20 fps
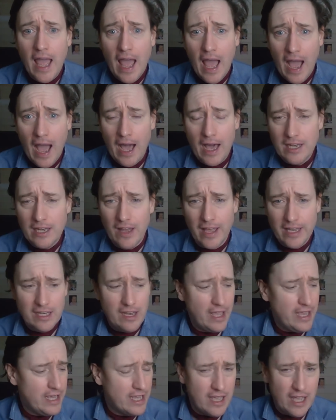
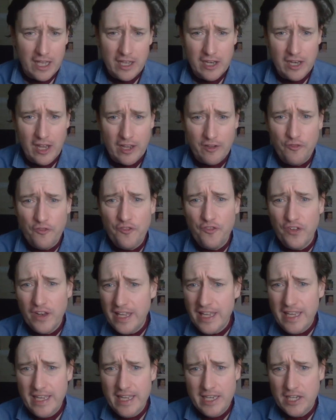like
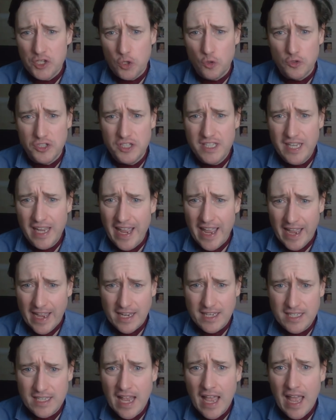fleas or
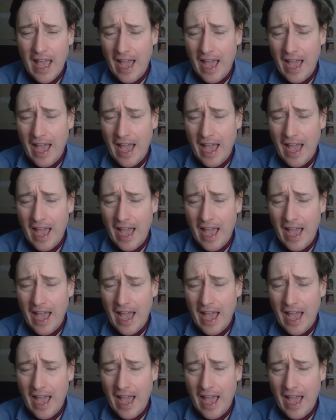ticks